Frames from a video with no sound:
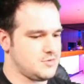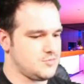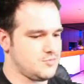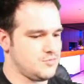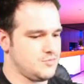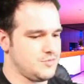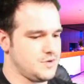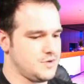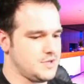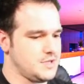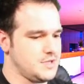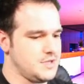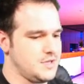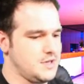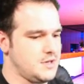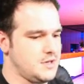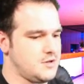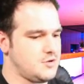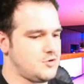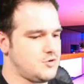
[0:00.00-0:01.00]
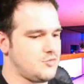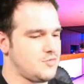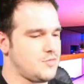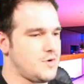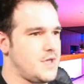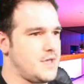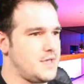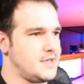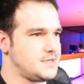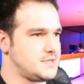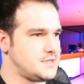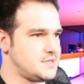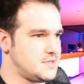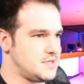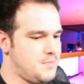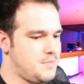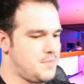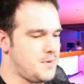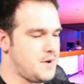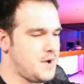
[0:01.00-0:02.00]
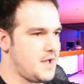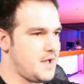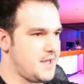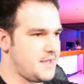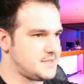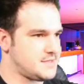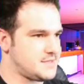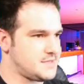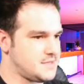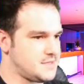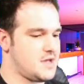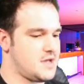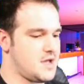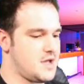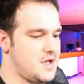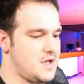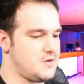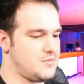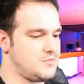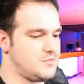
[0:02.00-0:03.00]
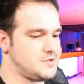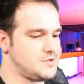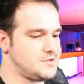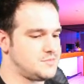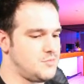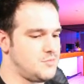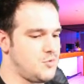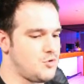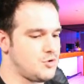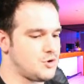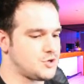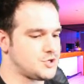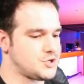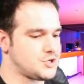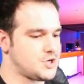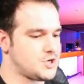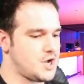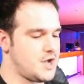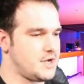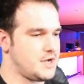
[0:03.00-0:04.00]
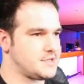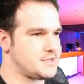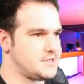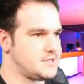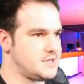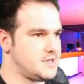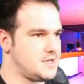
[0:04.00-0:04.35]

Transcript: really great, but I was more shocked